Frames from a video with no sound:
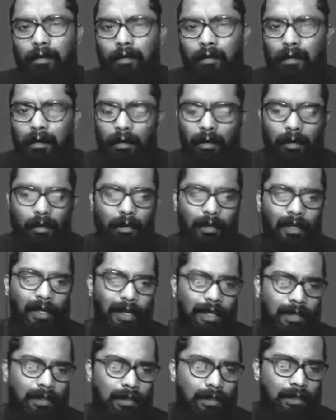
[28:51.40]

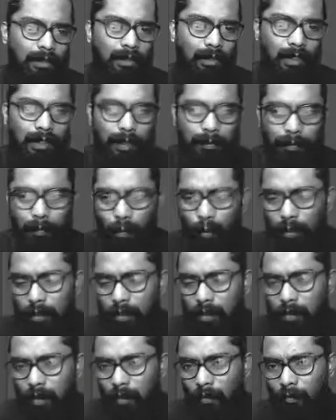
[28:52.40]
Let's explore
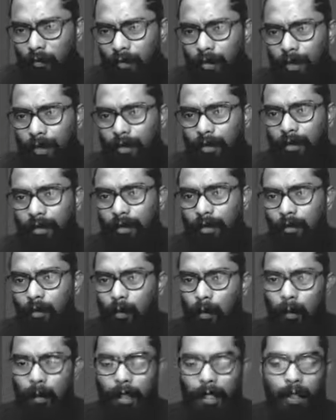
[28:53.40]
the software.
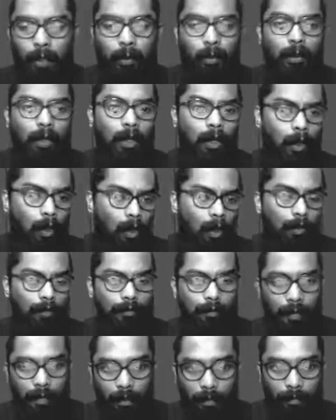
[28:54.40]
You will get to know a lot of
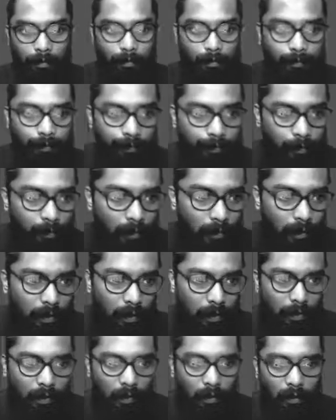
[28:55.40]
things.
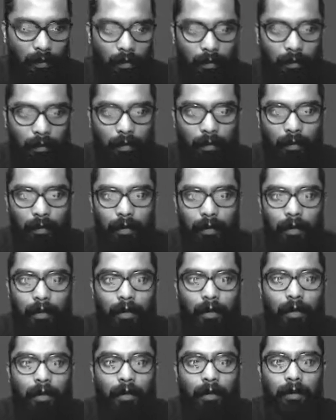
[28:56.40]
So
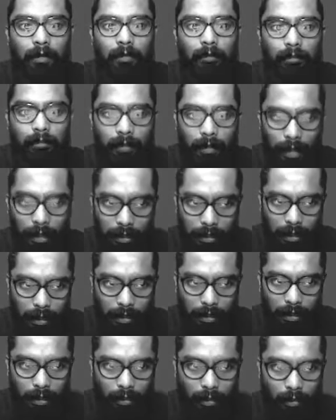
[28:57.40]
direct
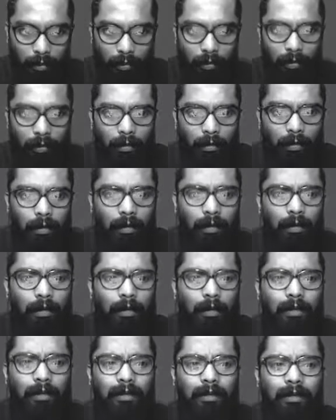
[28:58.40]
selection tool,
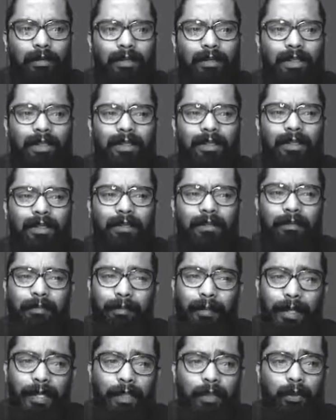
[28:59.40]
the
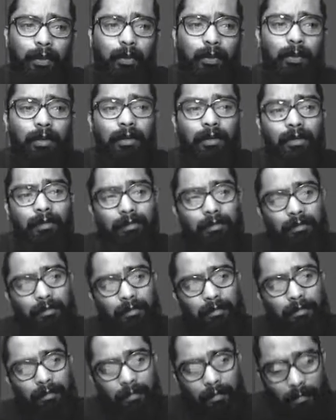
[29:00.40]
paint tool,
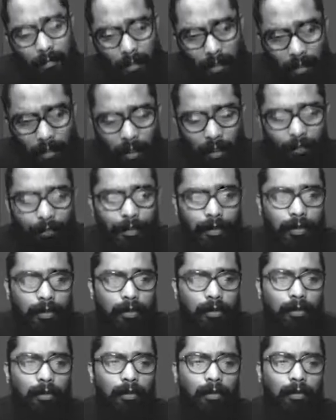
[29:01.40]
the curvature
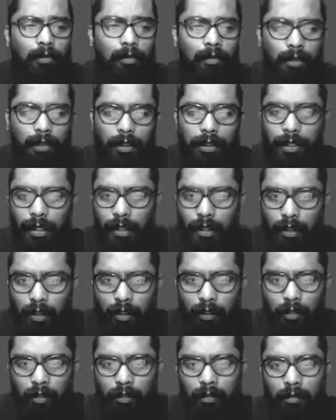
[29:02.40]
tool, the
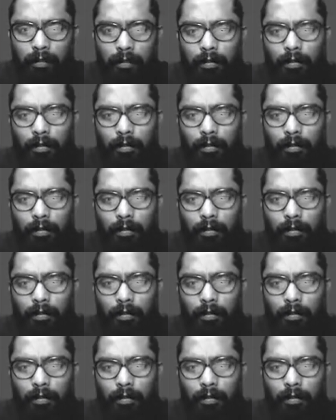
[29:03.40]
text tool,